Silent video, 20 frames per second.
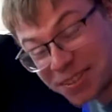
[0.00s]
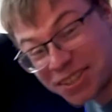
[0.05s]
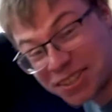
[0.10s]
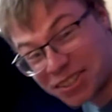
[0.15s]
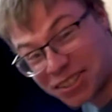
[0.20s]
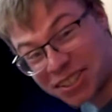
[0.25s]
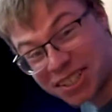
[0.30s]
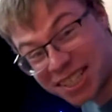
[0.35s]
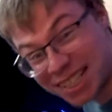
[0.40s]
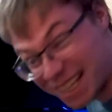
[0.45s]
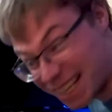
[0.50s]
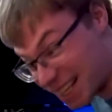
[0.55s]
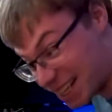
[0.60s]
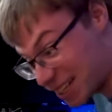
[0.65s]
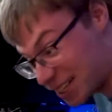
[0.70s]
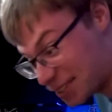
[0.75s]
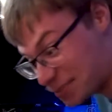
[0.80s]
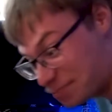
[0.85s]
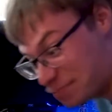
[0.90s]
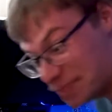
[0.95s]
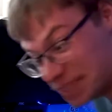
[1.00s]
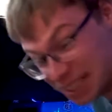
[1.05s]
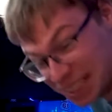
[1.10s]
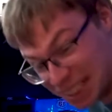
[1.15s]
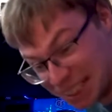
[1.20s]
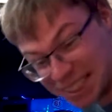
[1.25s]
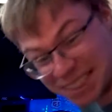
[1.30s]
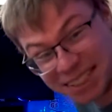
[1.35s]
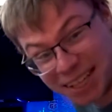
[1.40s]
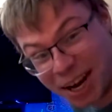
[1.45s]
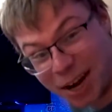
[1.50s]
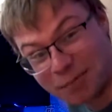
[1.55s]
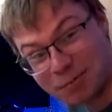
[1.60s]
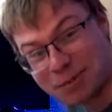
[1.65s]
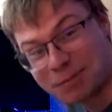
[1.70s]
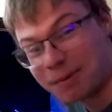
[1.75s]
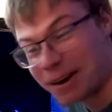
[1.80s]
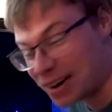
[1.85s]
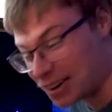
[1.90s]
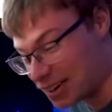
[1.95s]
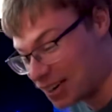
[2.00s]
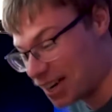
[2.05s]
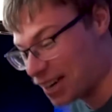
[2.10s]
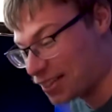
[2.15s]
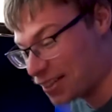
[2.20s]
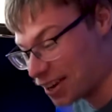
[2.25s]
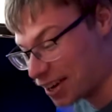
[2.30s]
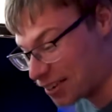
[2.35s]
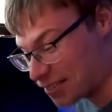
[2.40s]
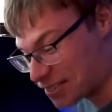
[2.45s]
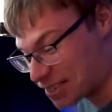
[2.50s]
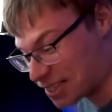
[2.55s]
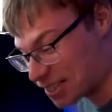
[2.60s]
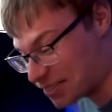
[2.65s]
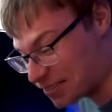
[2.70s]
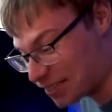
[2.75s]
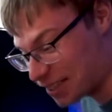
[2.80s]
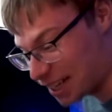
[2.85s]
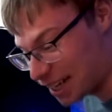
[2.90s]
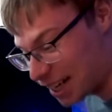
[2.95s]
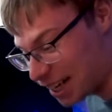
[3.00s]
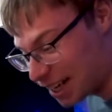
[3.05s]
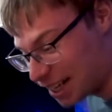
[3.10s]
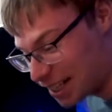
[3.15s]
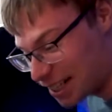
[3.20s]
This is like a million times better than I thought it was gonna be.